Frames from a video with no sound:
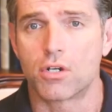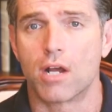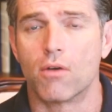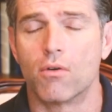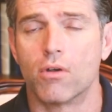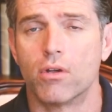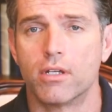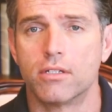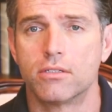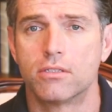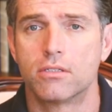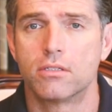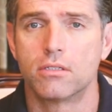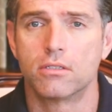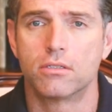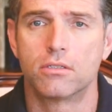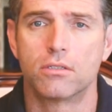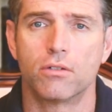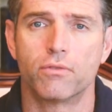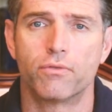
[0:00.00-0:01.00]
drywall has
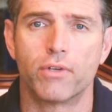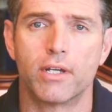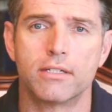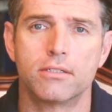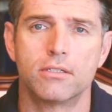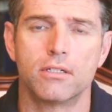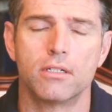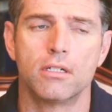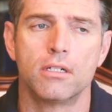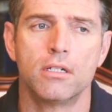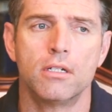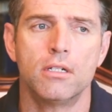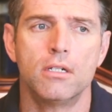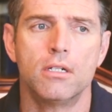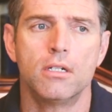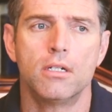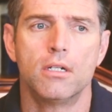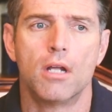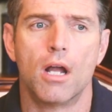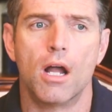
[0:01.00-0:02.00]
sulfides in it.
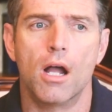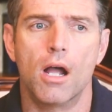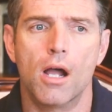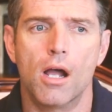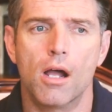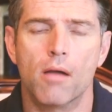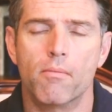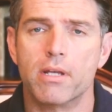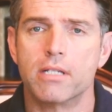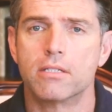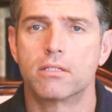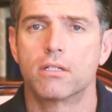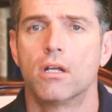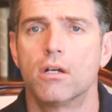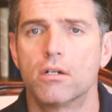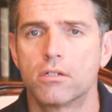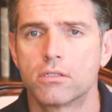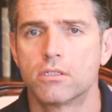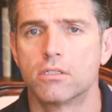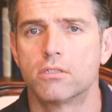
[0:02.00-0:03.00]
Um, as
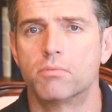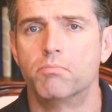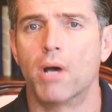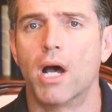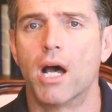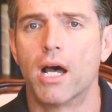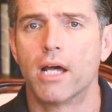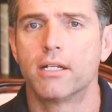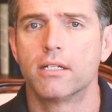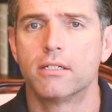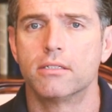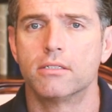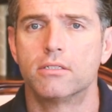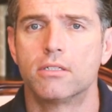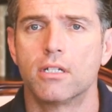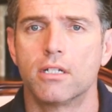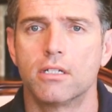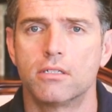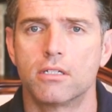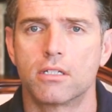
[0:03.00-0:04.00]
long as it's bonded and
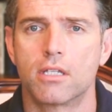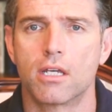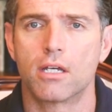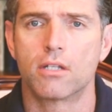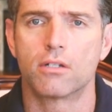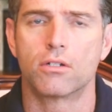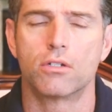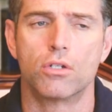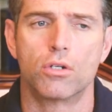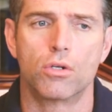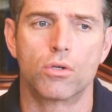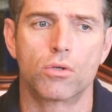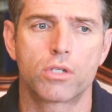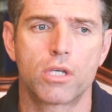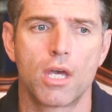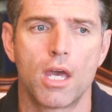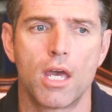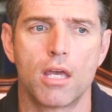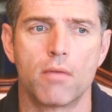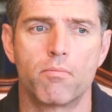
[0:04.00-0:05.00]
stayed together, you're
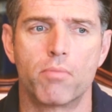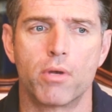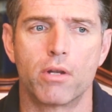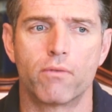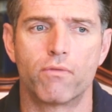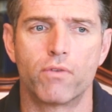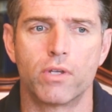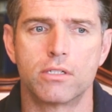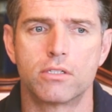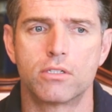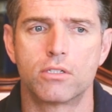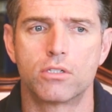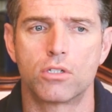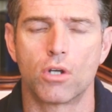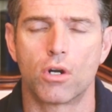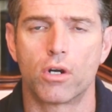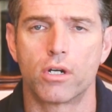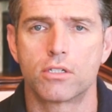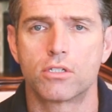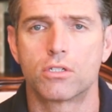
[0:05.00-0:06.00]
okay. But if it
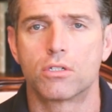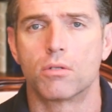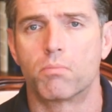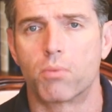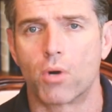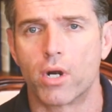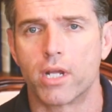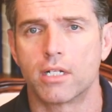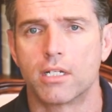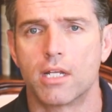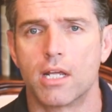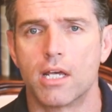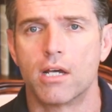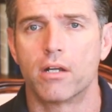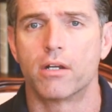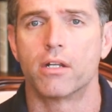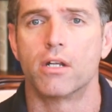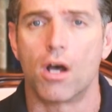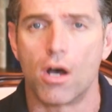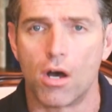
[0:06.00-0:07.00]
starts to break
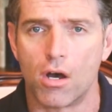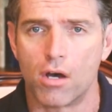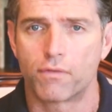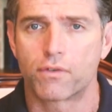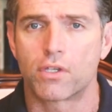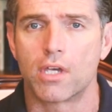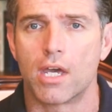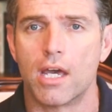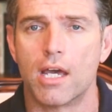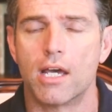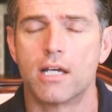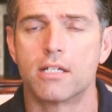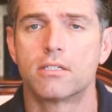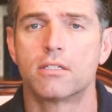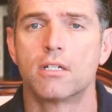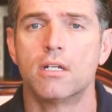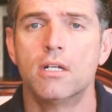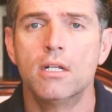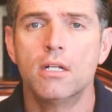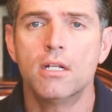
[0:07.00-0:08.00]
down and
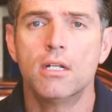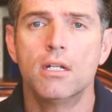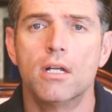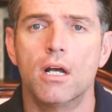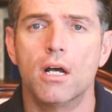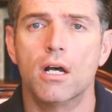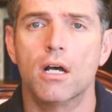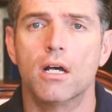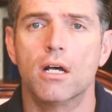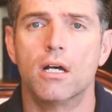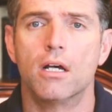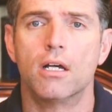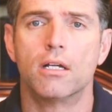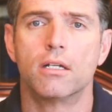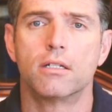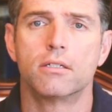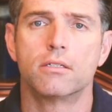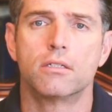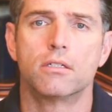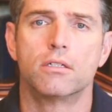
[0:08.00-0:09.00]
off-gas,
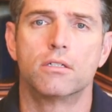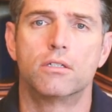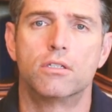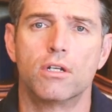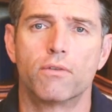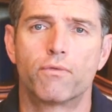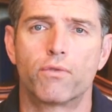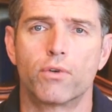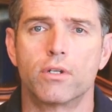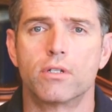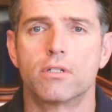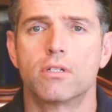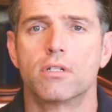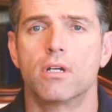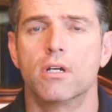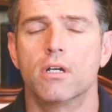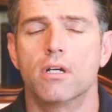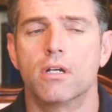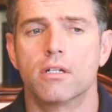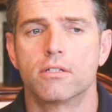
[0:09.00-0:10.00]
uh, different
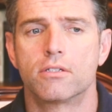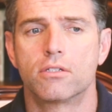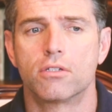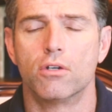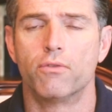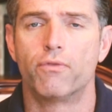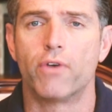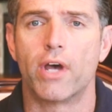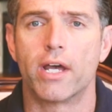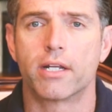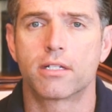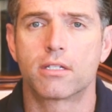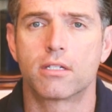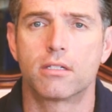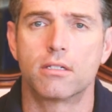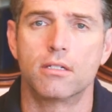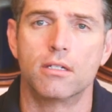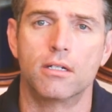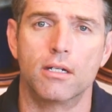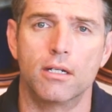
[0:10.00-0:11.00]
uh, sulfide
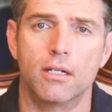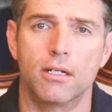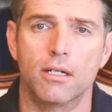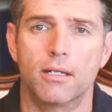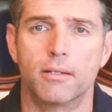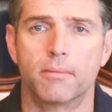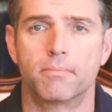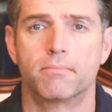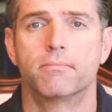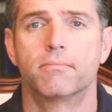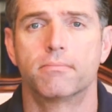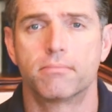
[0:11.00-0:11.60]
uh,